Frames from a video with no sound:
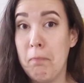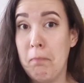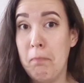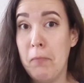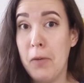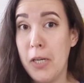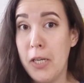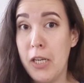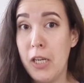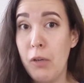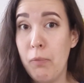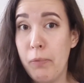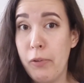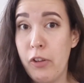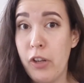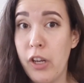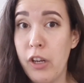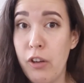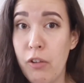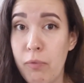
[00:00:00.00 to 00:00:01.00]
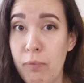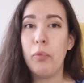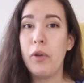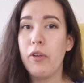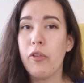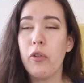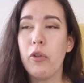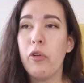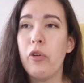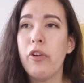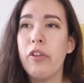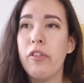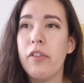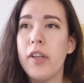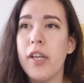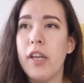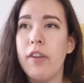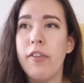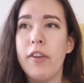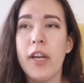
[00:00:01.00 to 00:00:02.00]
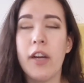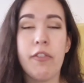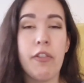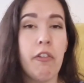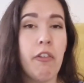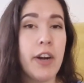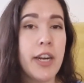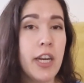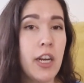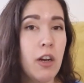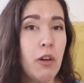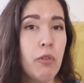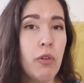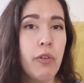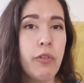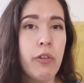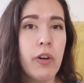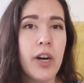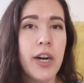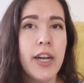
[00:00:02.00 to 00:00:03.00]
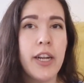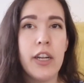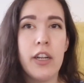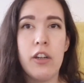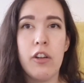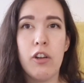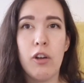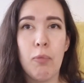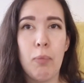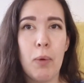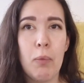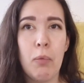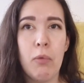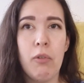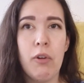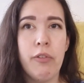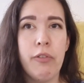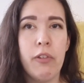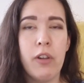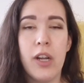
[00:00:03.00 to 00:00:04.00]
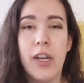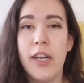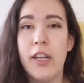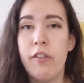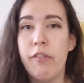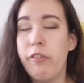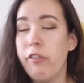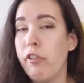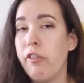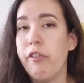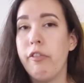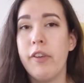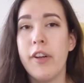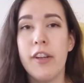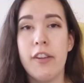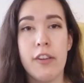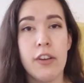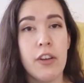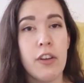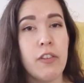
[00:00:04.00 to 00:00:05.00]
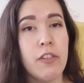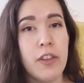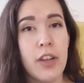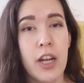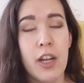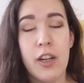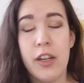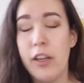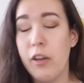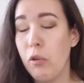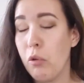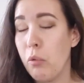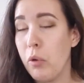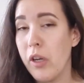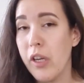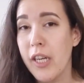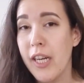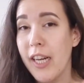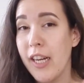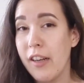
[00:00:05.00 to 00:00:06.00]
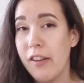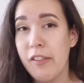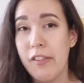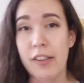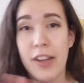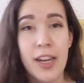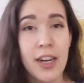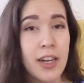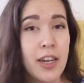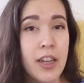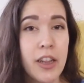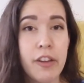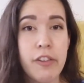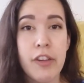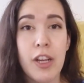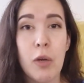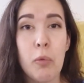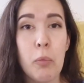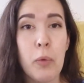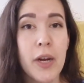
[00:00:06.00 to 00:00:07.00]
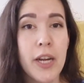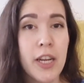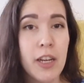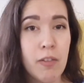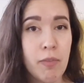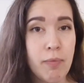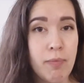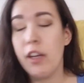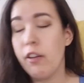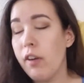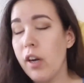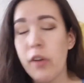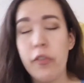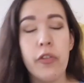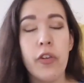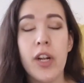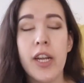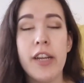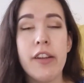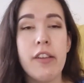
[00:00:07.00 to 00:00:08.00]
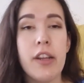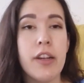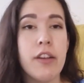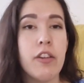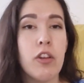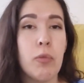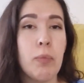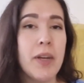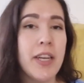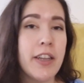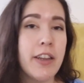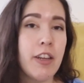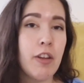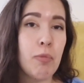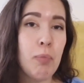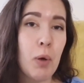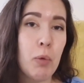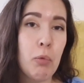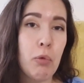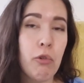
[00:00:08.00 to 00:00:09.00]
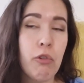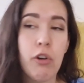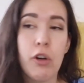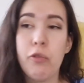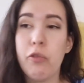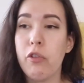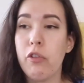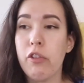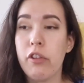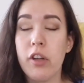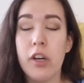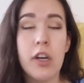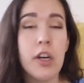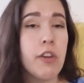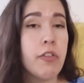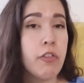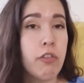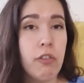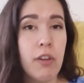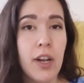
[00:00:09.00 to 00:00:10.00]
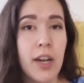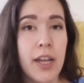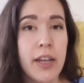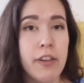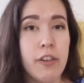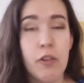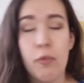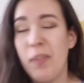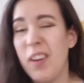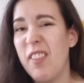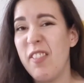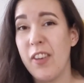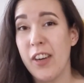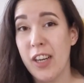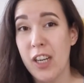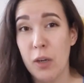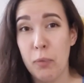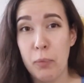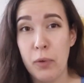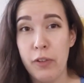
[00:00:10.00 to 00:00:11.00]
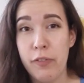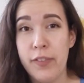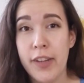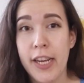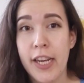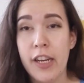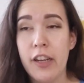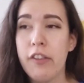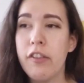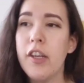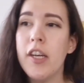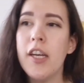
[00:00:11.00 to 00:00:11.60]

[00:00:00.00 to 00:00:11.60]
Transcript: I hope so. But of course, if you have a regular waffle iron and not a bubble waffle iron, feel free to use that. It will work exactly the same way. Now I fully intended to make these bubble croffles after I landed, maybe a couple of days,